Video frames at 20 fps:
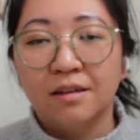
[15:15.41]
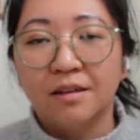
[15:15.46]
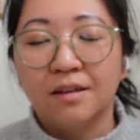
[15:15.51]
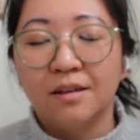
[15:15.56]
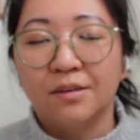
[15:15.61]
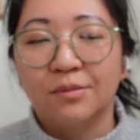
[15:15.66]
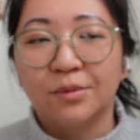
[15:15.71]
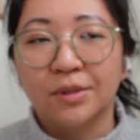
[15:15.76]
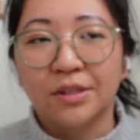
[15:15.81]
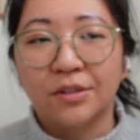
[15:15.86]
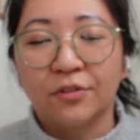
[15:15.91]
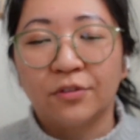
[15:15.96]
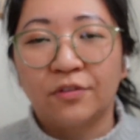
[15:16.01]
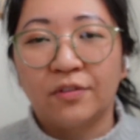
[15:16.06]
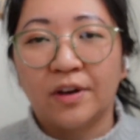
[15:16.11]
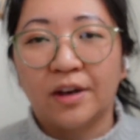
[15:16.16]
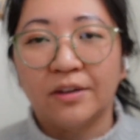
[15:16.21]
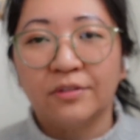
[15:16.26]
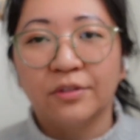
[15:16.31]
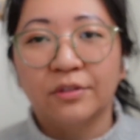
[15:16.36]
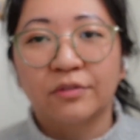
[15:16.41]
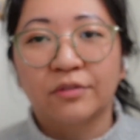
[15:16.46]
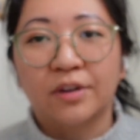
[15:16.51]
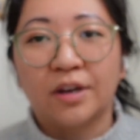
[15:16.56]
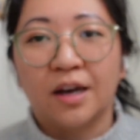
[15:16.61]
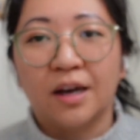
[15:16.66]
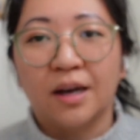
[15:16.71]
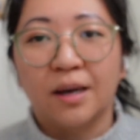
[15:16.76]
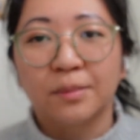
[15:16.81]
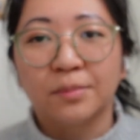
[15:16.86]
and with the five of
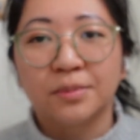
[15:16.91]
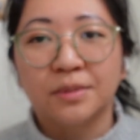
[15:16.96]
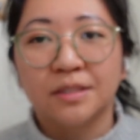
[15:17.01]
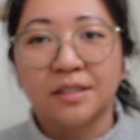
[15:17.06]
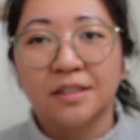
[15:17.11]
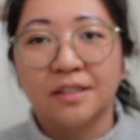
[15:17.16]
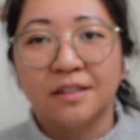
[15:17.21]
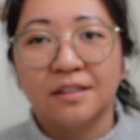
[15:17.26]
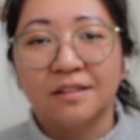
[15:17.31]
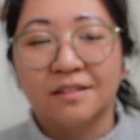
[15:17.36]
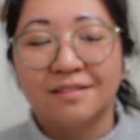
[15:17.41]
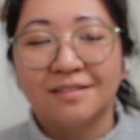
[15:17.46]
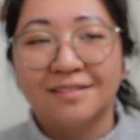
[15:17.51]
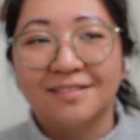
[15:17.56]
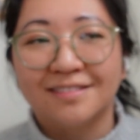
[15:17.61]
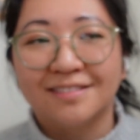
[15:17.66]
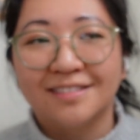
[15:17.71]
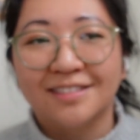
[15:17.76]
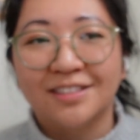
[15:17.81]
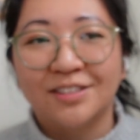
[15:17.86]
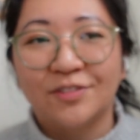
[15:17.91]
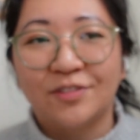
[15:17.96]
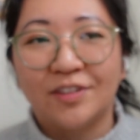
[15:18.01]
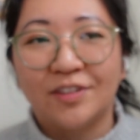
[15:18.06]
cups it just